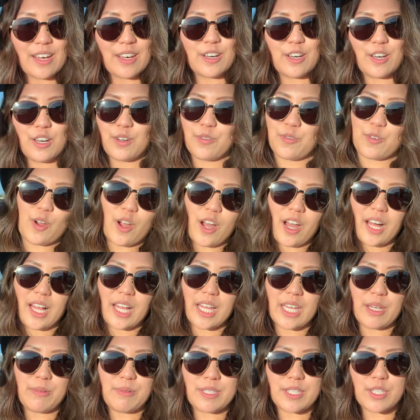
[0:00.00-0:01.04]
Overall,
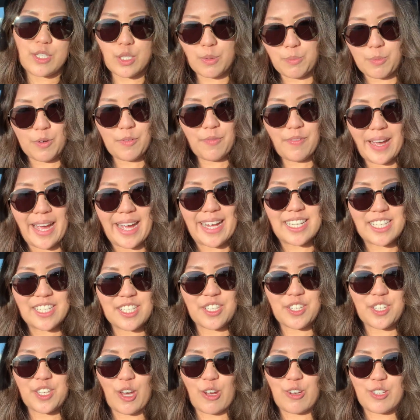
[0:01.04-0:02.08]
it was super fun
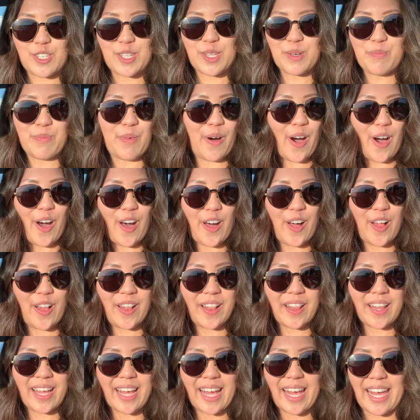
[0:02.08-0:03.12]
to go to the
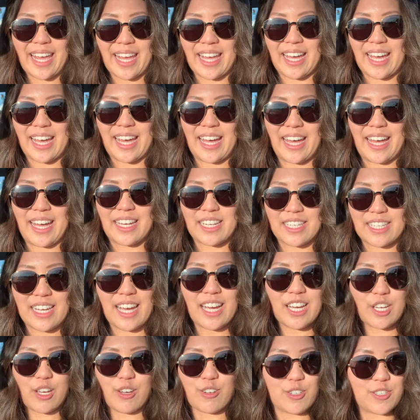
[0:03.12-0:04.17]
mall and
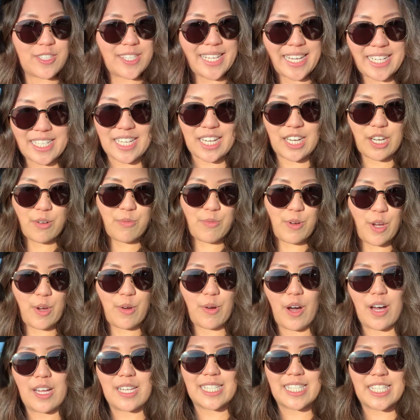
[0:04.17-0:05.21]
yeah, go to Santana
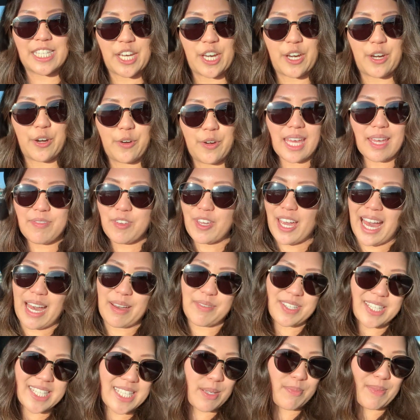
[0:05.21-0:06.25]
Row also. If you
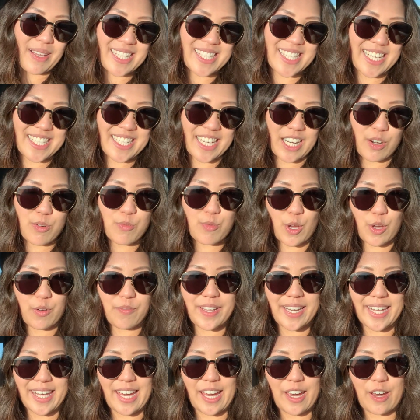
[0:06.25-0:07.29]
haven't seen my Santana Row
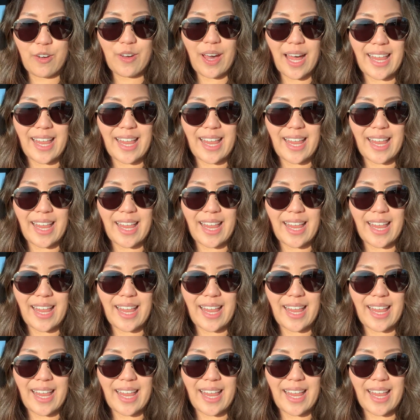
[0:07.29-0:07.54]
video, I'll